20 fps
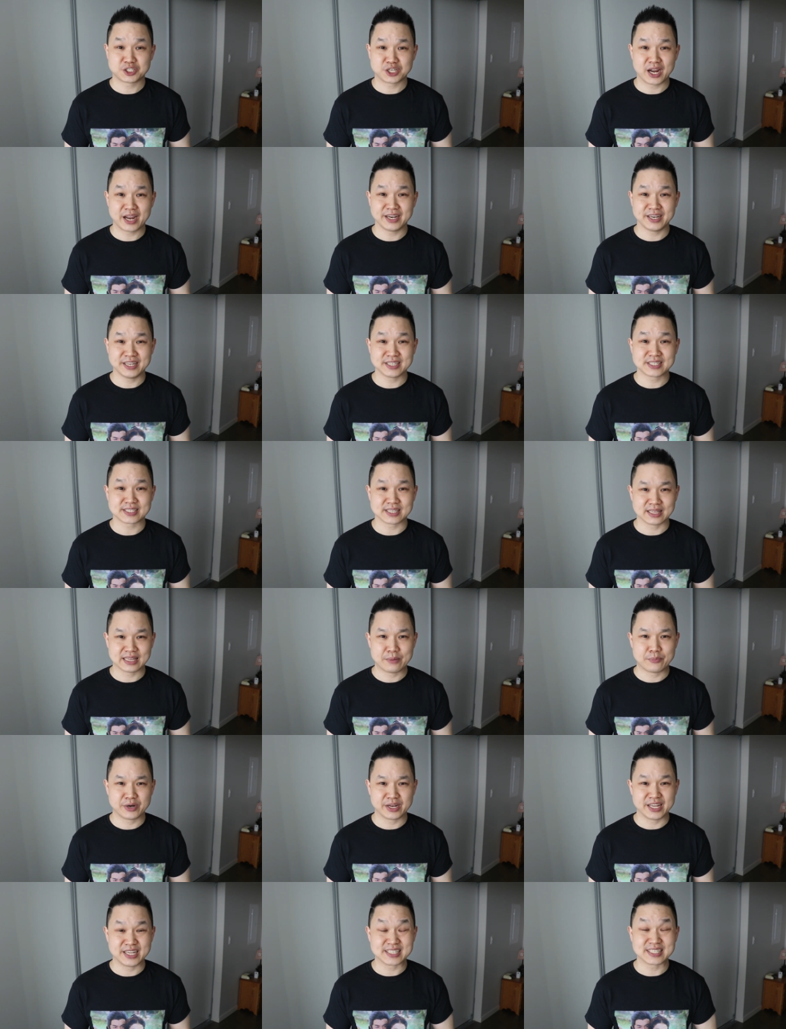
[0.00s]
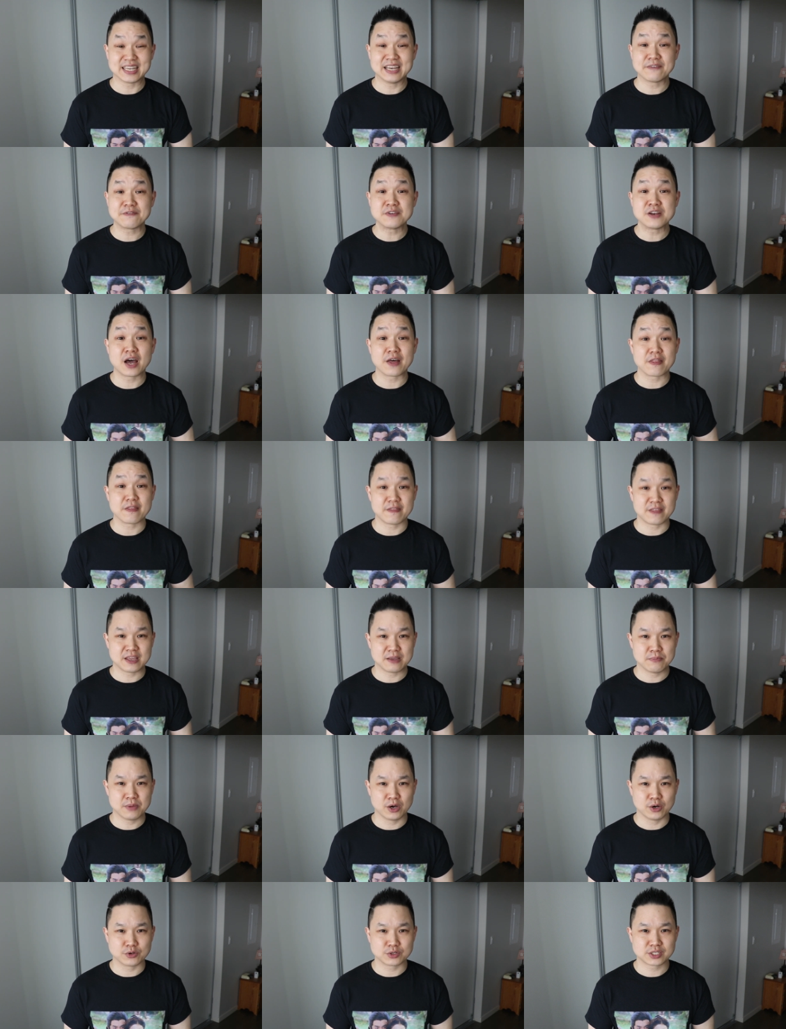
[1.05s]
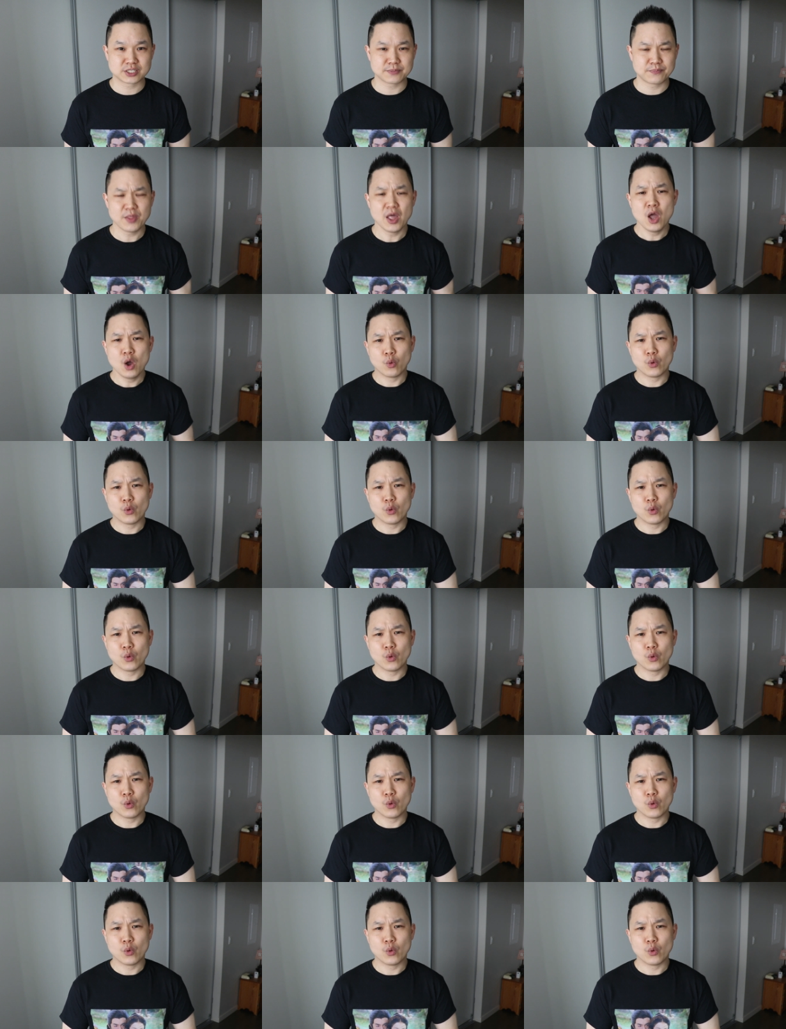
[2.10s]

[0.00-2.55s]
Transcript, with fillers: Chinese celebrities, if not the most.